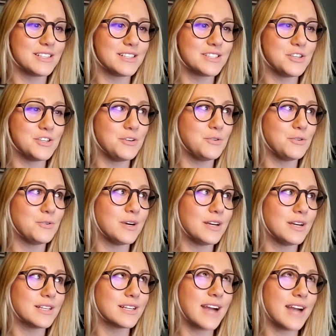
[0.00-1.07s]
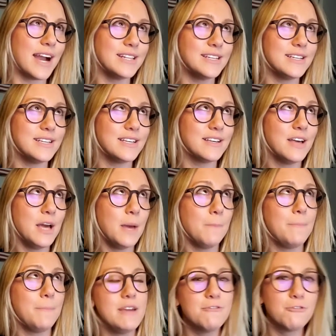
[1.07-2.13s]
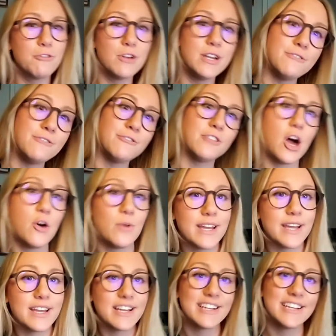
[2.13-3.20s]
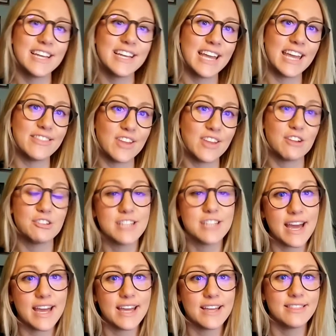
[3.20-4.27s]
to kind of be free flowing in their day,